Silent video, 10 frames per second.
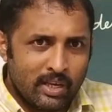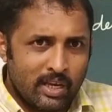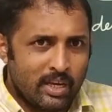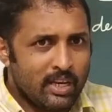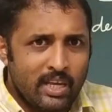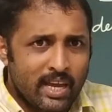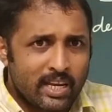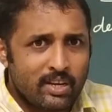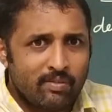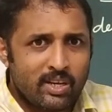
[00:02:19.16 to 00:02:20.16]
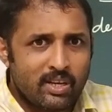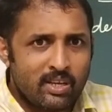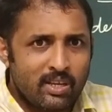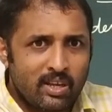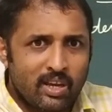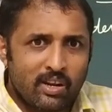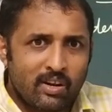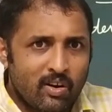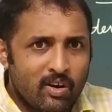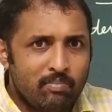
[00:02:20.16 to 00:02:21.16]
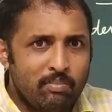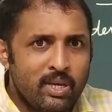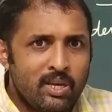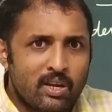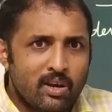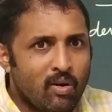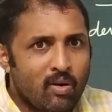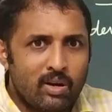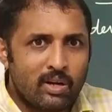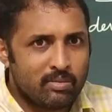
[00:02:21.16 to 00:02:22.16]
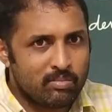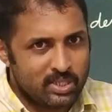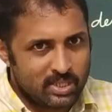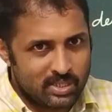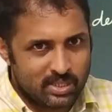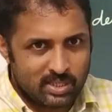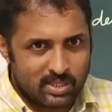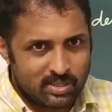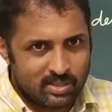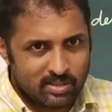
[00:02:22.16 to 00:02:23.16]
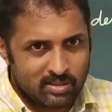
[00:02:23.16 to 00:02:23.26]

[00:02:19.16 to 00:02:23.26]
Any activity cannot be called business.